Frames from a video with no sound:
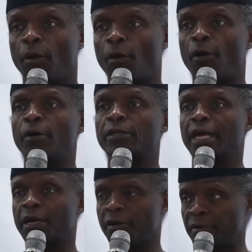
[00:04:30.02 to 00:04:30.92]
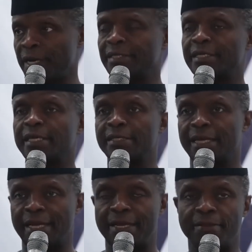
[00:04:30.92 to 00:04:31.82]
All created
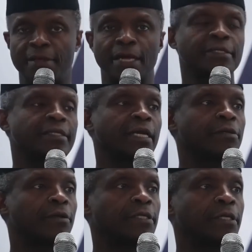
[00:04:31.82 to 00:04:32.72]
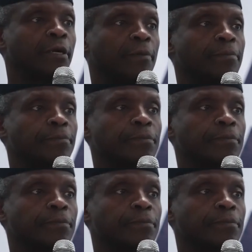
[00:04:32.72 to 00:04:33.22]
in that technology hub.